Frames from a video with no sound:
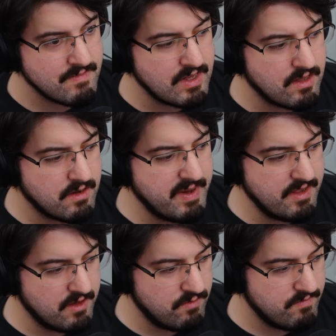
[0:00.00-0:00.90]
A lot of
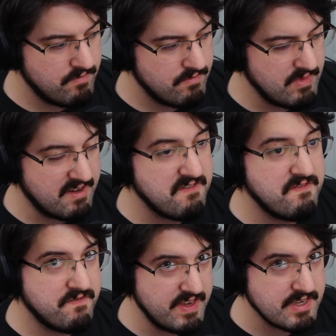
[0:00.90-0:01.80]
paint, though.
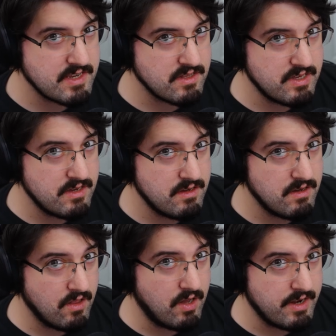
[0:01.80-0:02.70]
Like, physically,
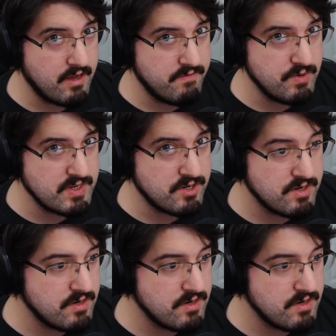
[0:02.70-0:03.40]
a lot of usage.